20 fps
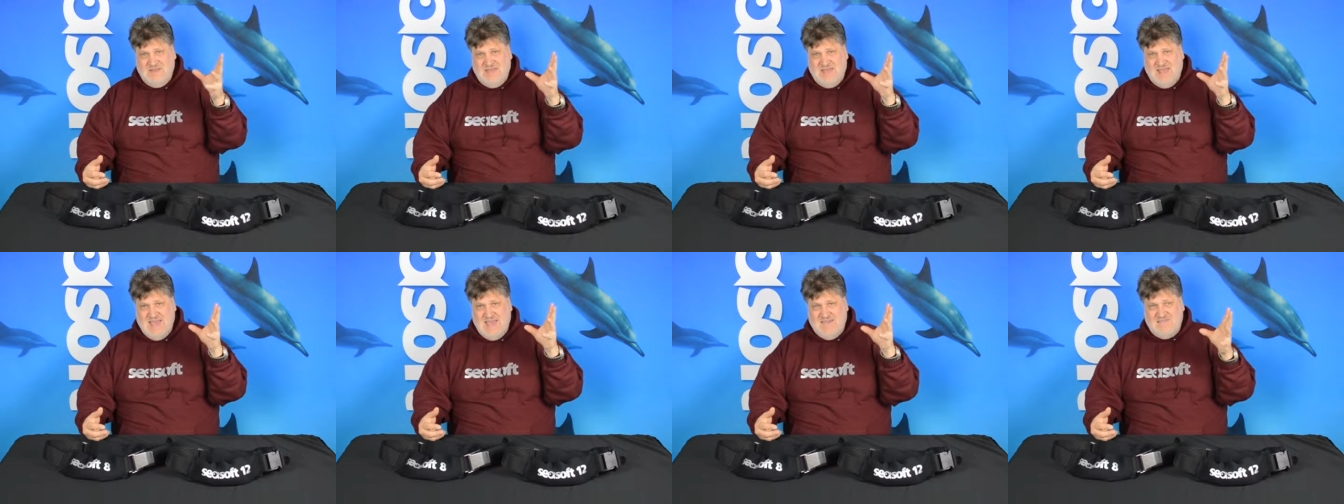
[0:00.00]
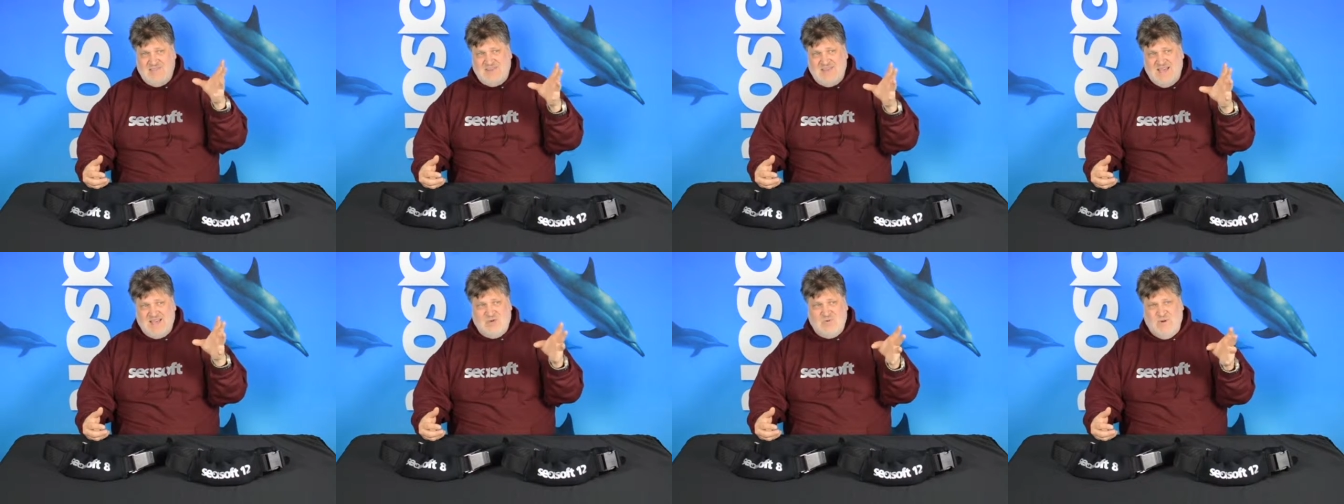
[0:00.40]
having
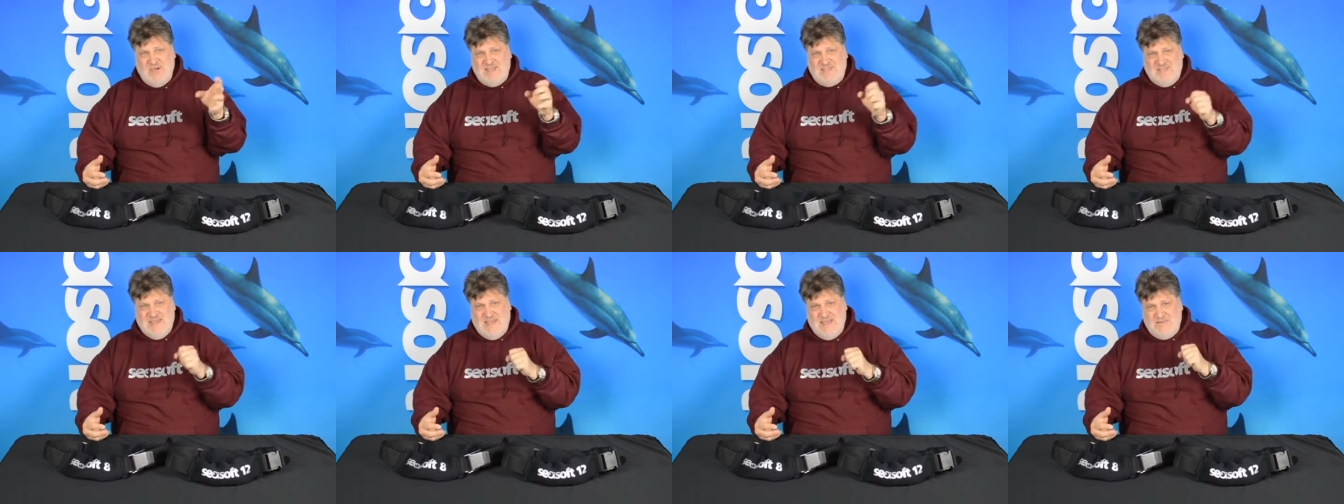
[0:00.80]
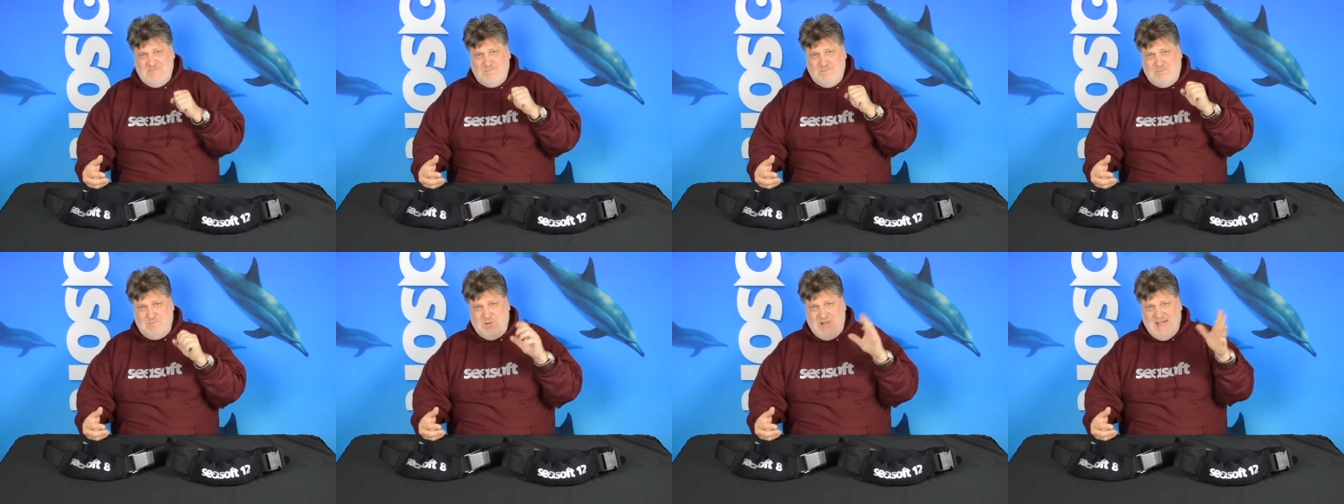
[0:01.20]
not quite
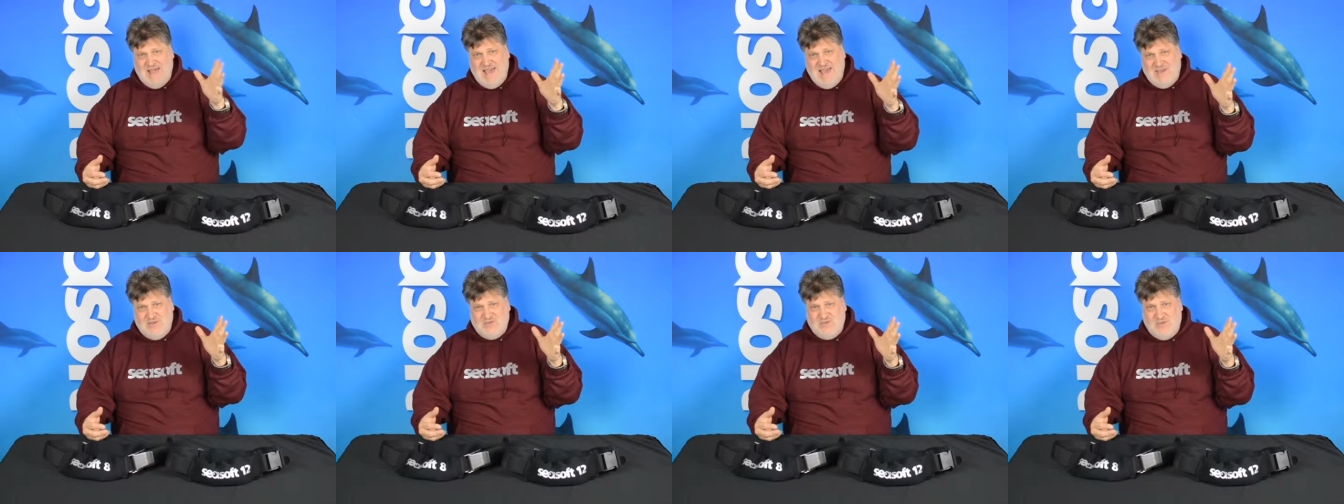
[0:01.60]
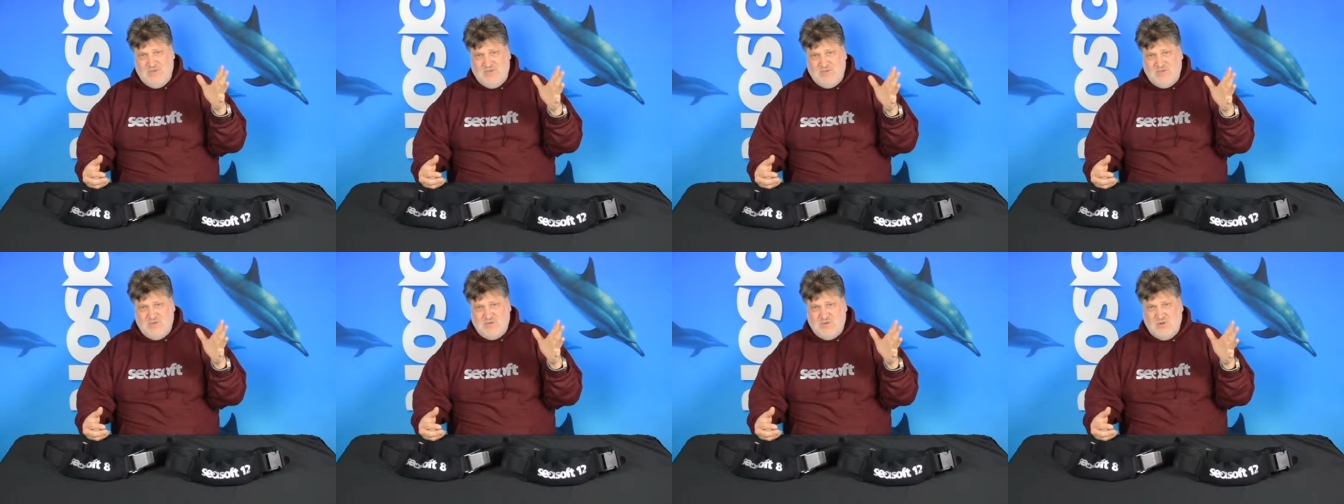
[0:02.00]
that blast
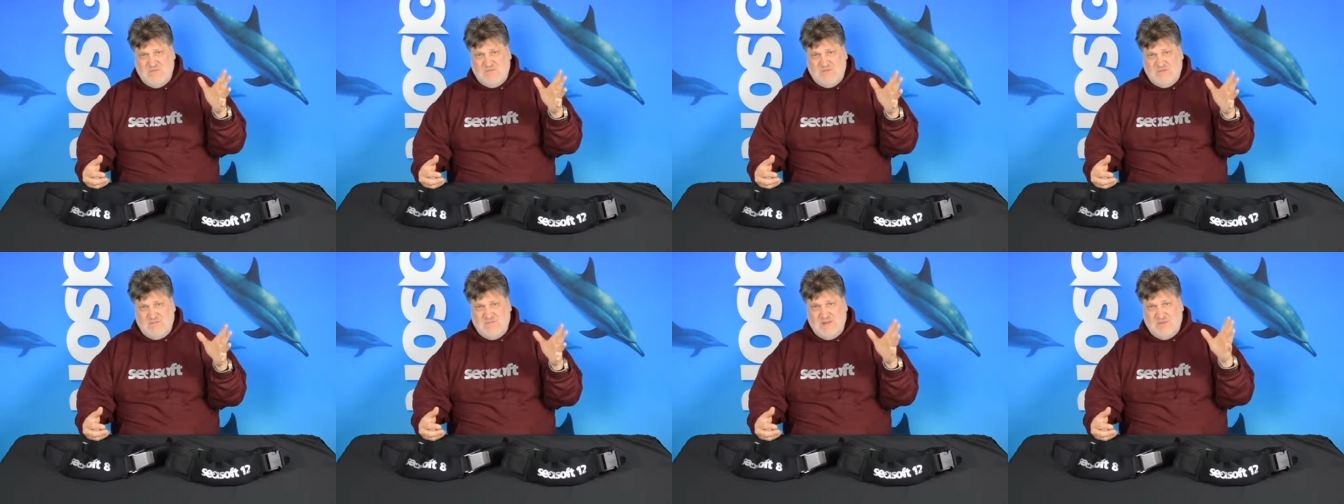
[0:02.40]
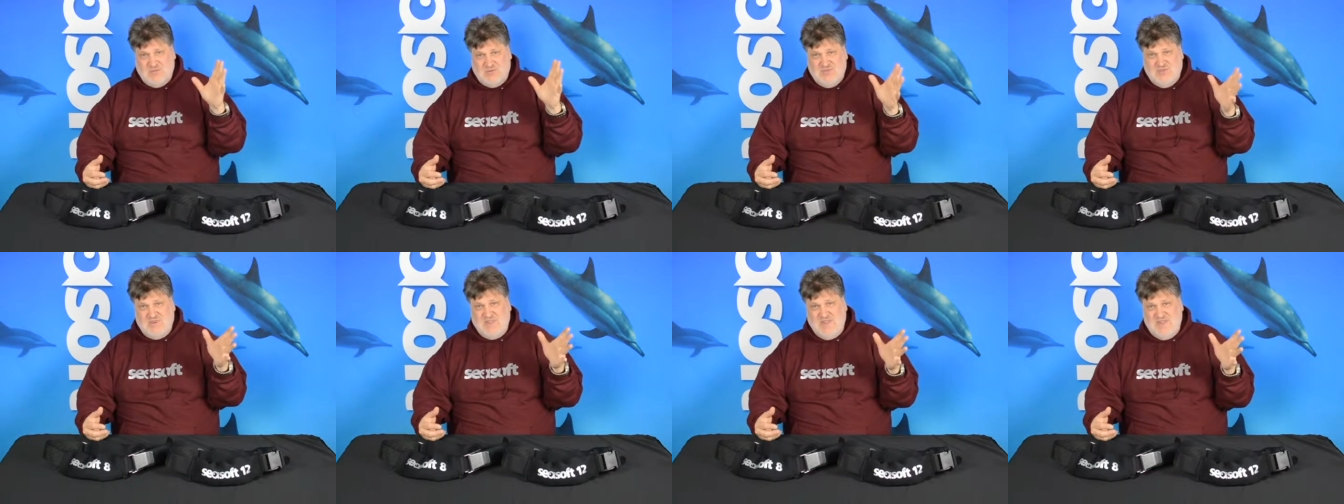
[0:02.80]
to the surface, but I'm
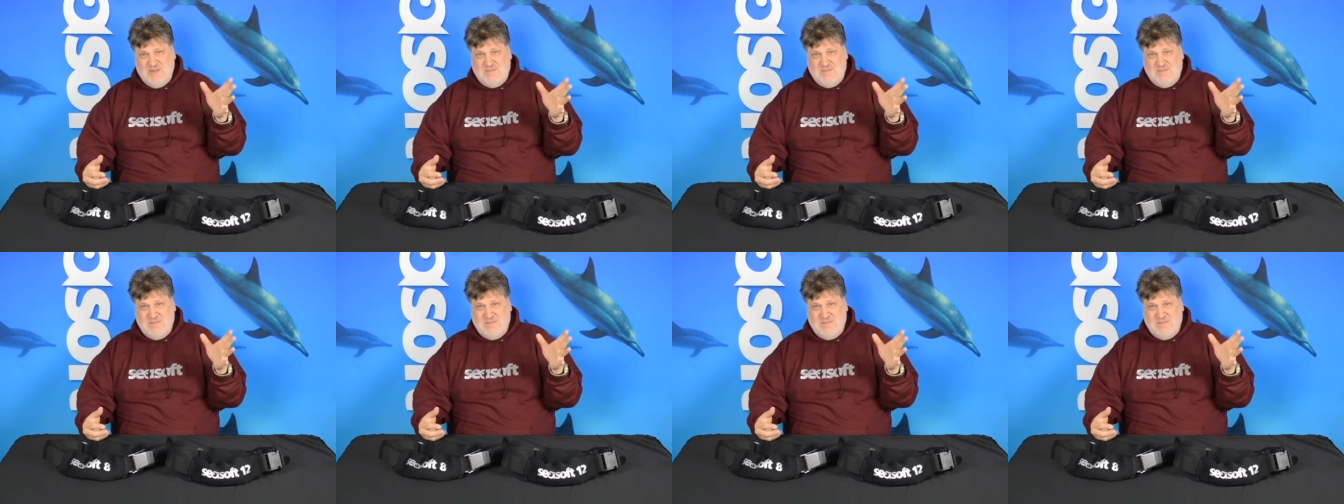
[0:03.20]
still going to end